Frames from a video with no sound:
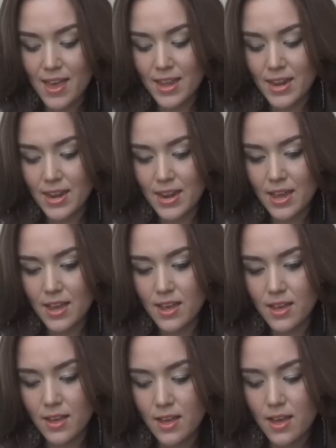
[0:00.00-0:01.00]
And
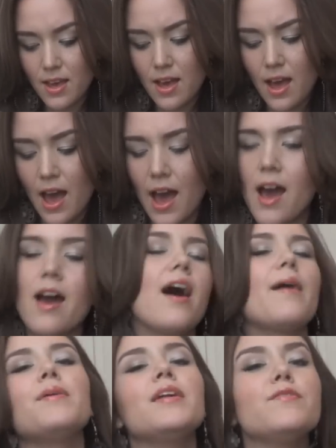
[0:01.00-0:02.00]
uh,
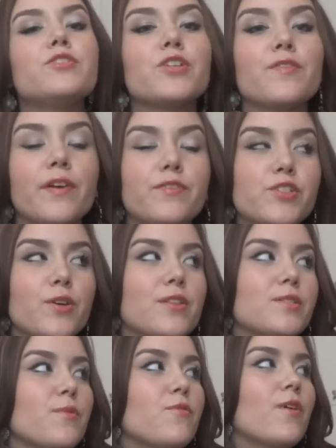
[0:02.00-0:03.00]
I'm not even sure if I've showed
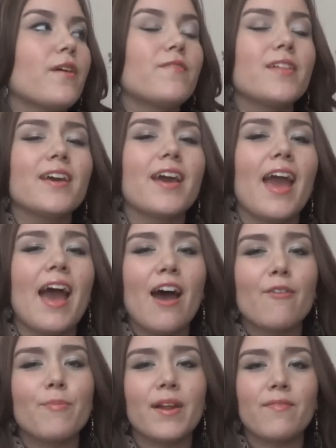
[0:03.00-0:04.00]
this before. I feel like I
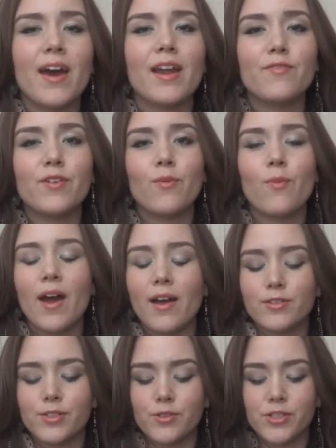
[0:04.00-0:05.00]
have, but I've had it for a
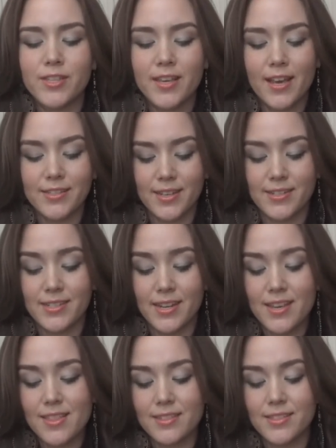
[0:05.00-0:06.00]
while. So just in case I
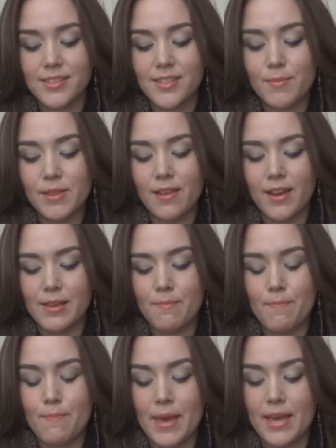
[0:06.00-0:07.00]
didn't, this is the
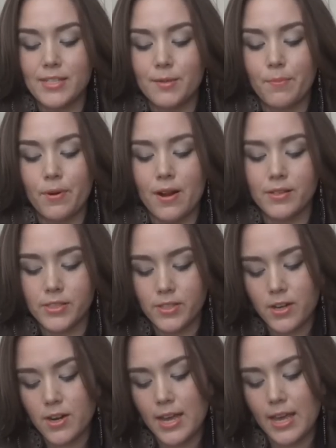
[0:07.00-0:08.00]
Milani Baked
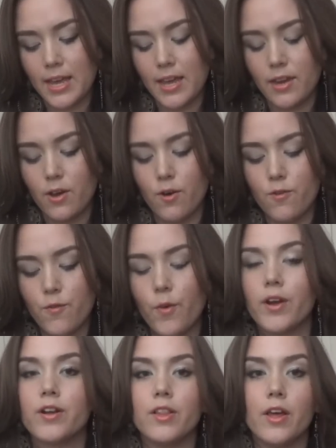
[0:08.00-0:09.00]
Bronzer in
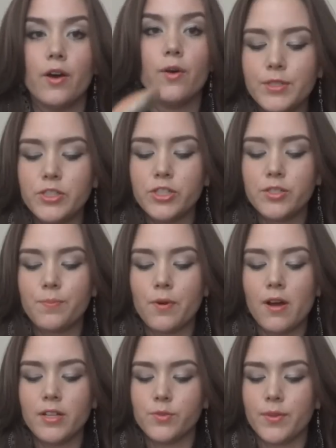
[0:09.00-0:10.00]
04 Glow. It's just
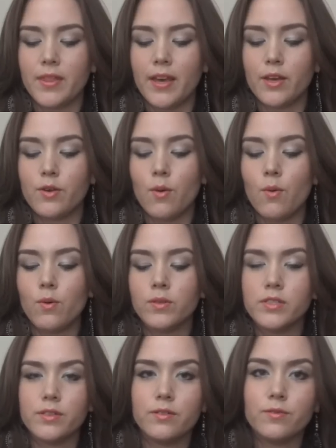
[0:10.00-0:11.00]
bronze with like
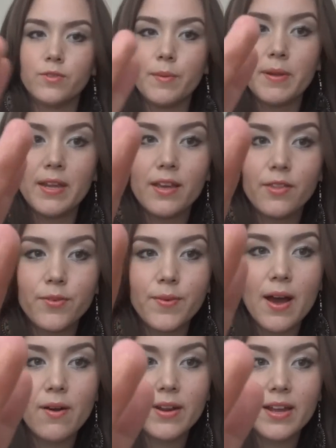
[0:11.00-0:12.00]
gold ribboning
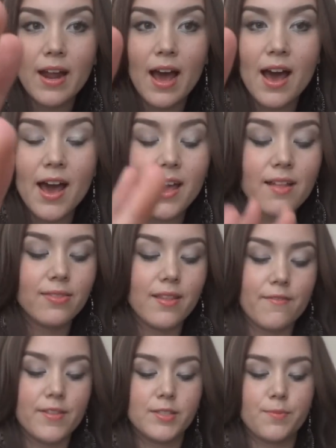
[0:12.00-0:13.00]
throughout it. I
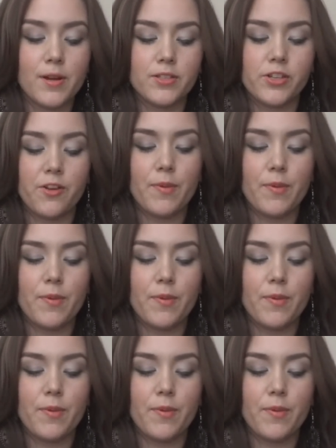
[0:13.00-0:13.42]
love this bronzer.